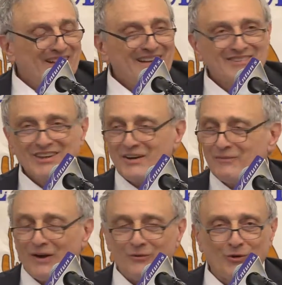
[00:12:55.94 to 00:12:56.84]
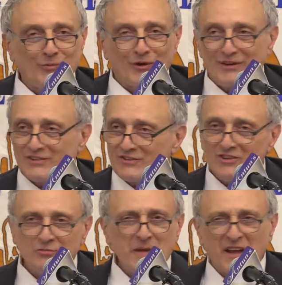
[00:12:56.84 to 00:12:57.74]
he said about Rubio, he said,
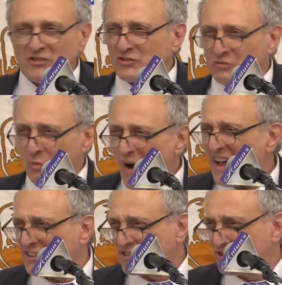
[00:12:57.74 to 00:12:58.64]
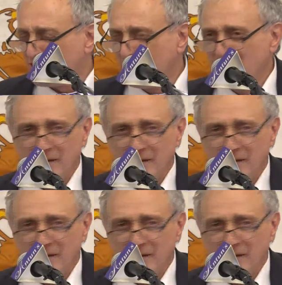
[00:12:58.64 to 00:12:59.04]
this man sweats.